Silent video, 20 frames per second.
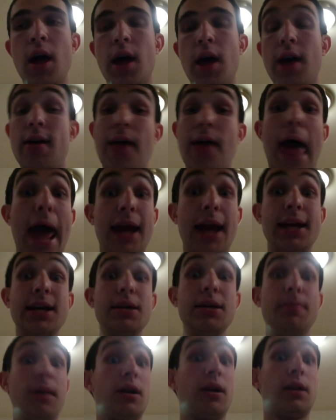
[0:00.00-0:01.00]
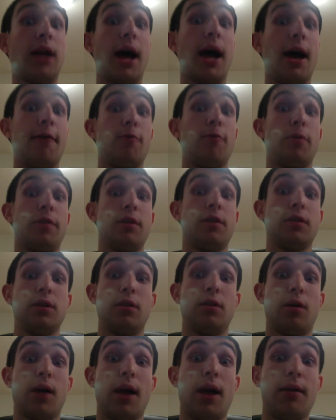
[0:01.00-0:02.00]
And had he been alive when
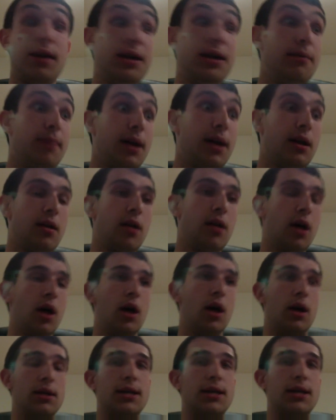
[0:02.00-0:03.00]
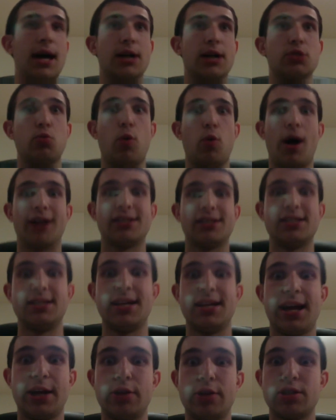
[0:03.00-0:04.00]
had he been Tex Watson's
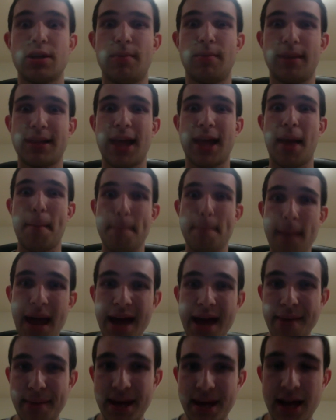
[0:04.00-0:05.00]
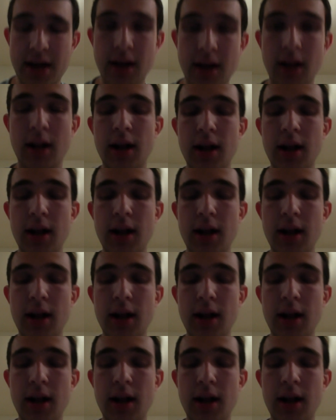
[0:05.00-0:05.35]
age or something like that, maybe